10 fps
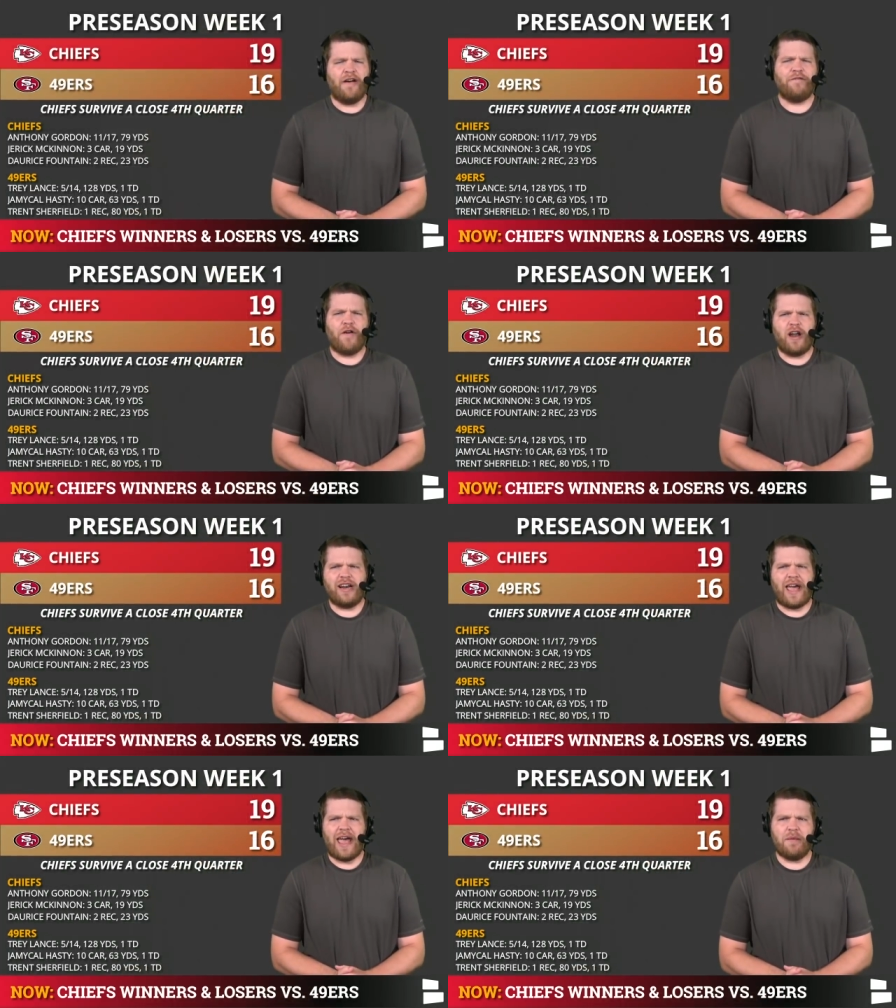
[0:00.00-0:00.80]
fun
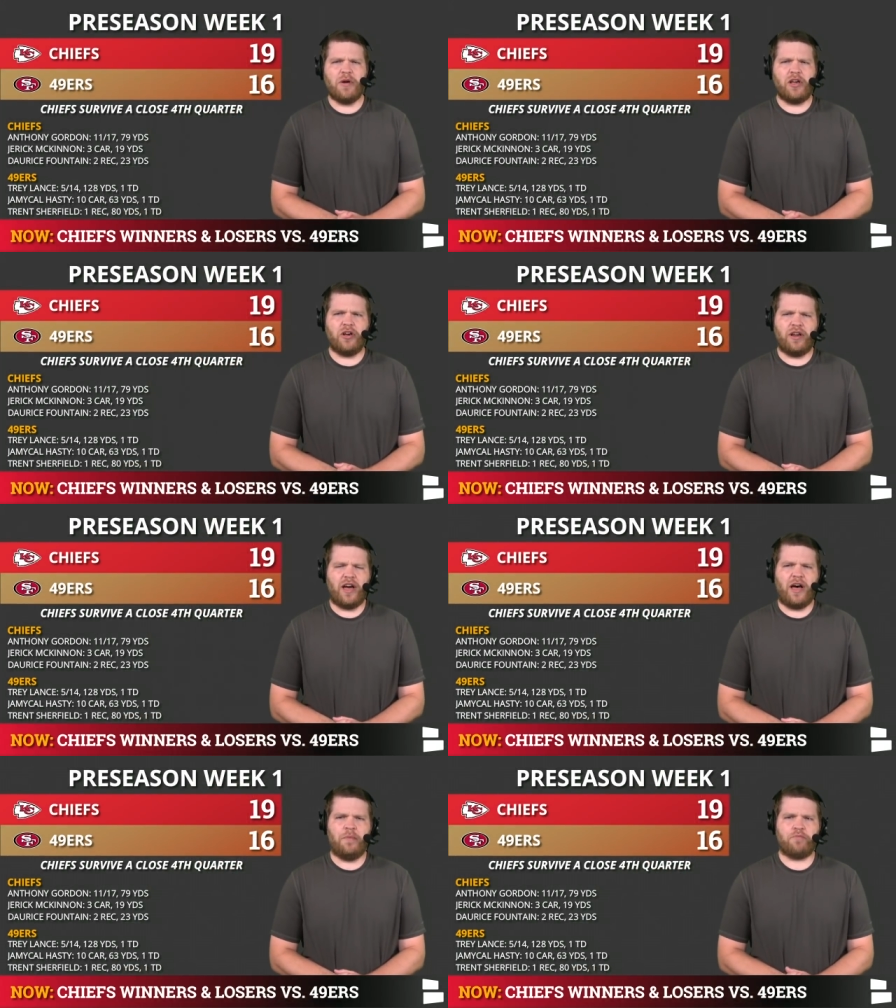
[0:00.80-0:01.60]
game, a good
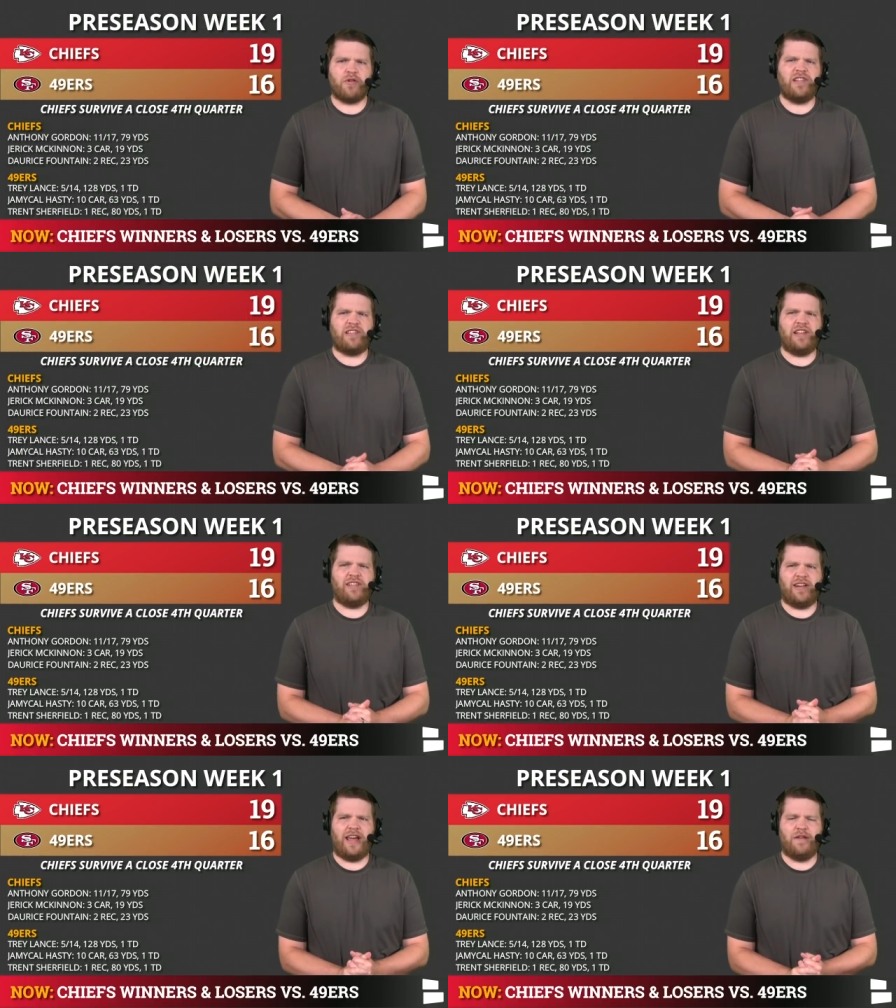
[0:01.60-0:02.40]

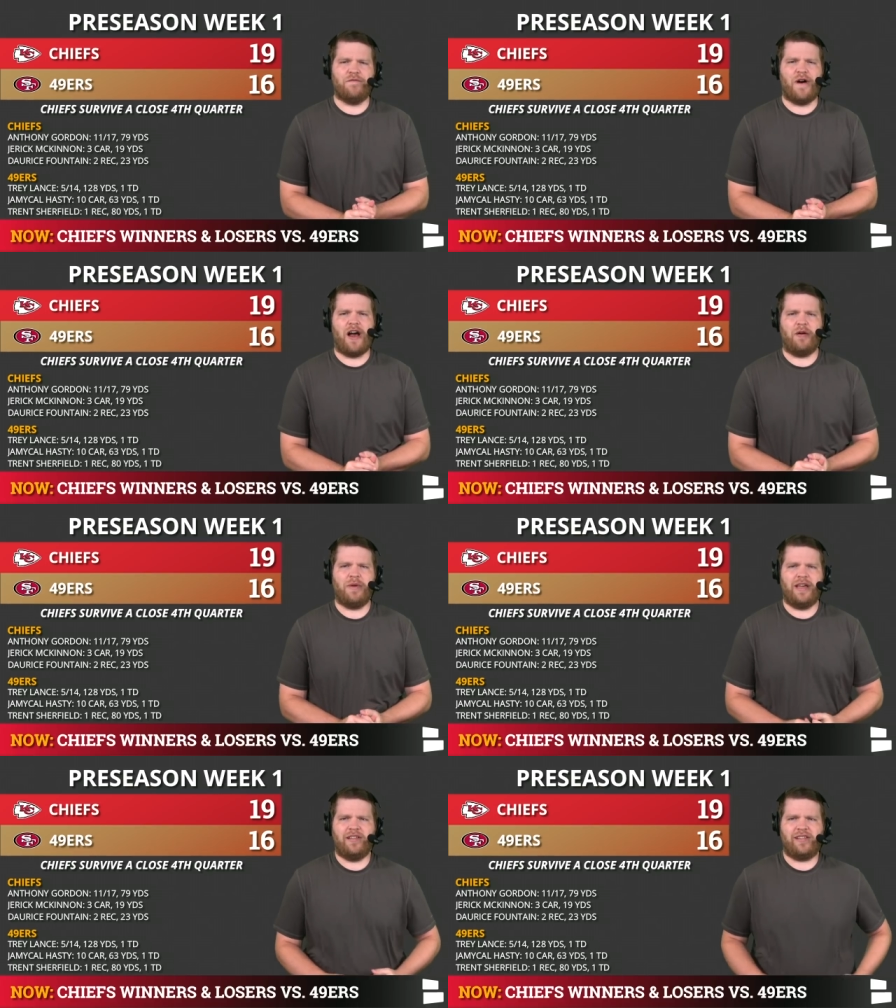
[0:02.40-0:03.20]
preseason
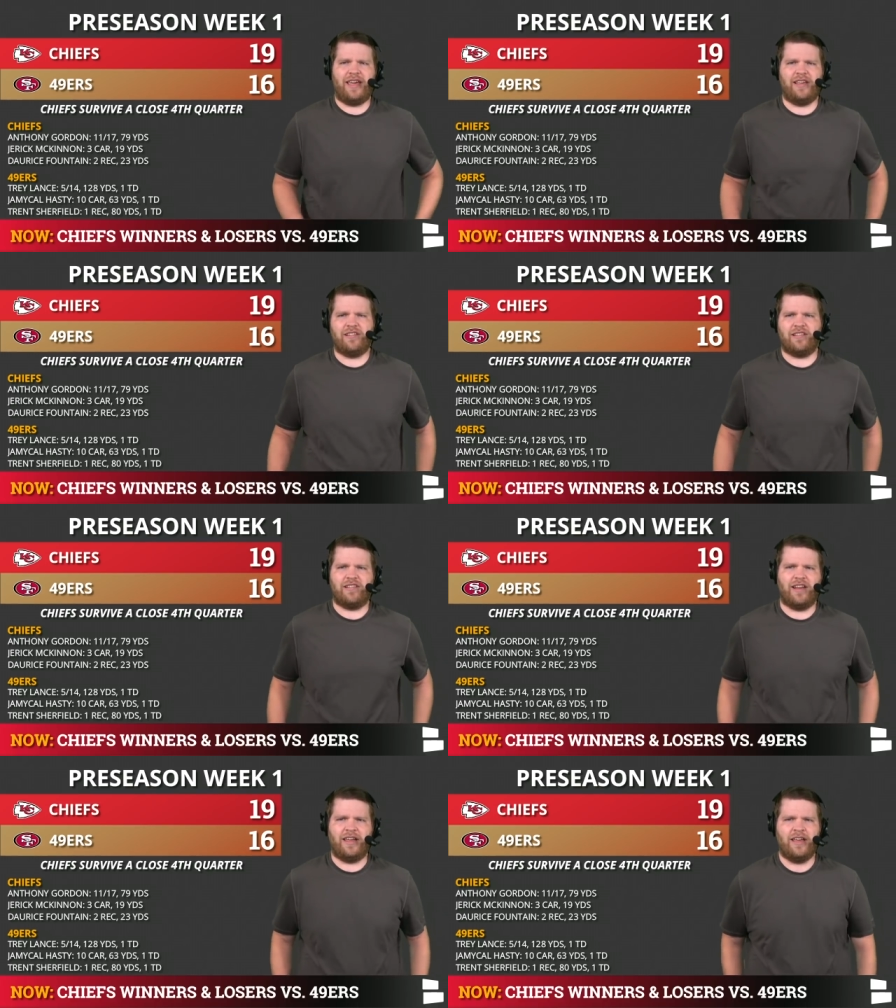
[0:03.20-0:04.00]
environment as Kansas
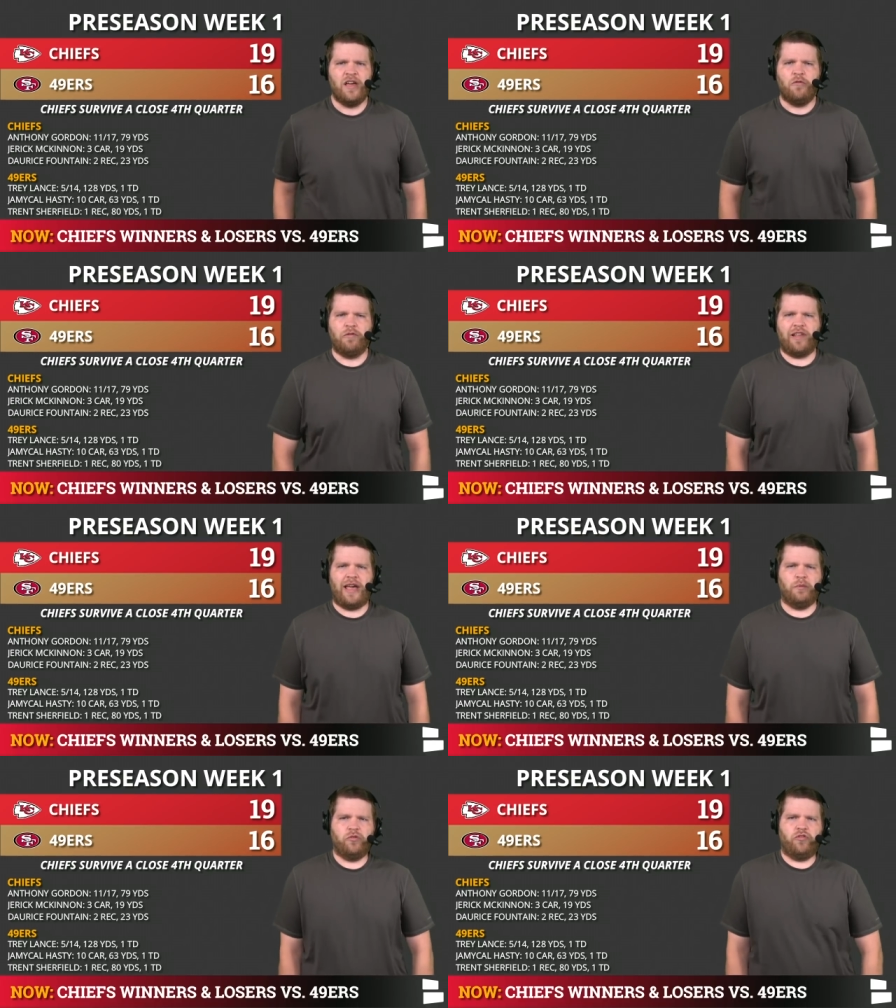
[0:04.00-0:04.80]
City was
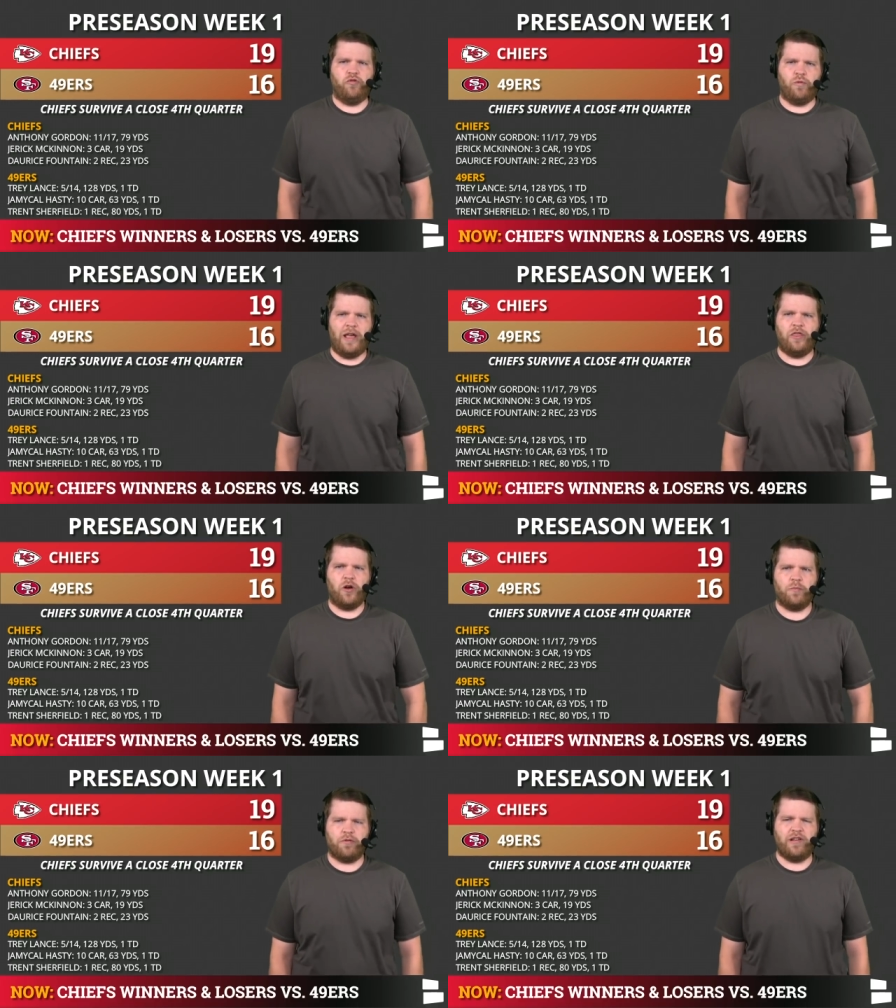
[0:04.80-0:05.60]
able to win
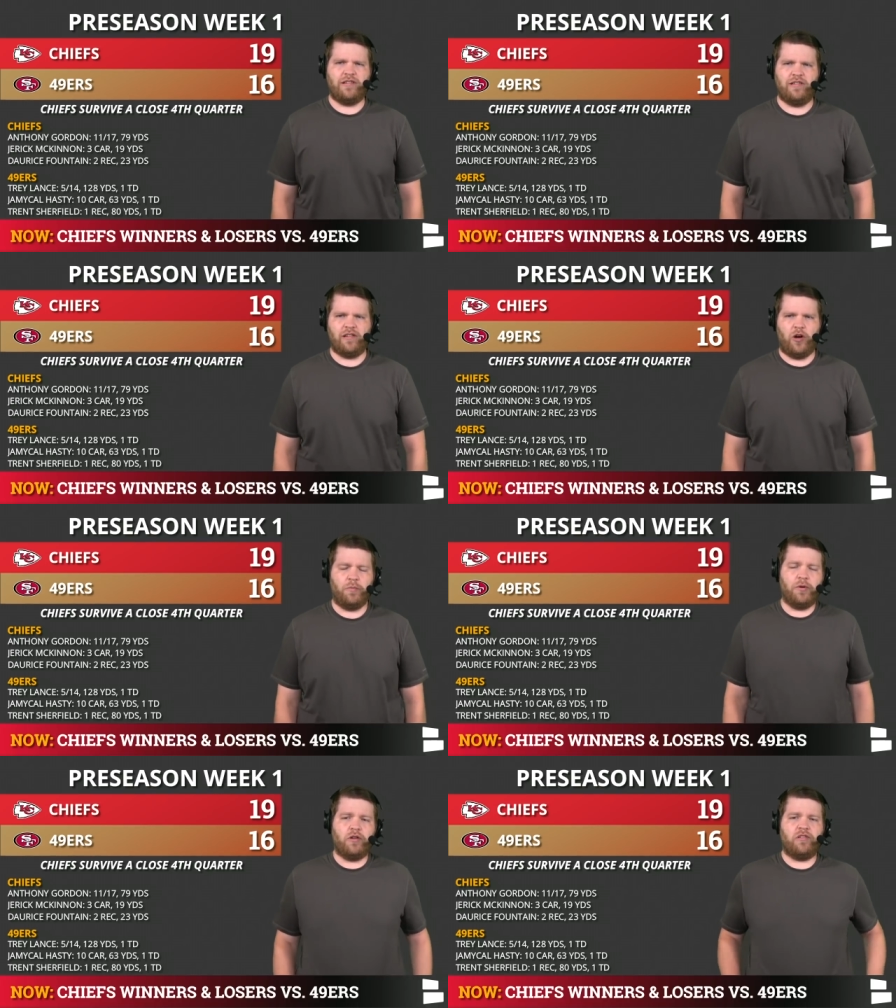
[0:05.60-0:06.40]
their preseason opener.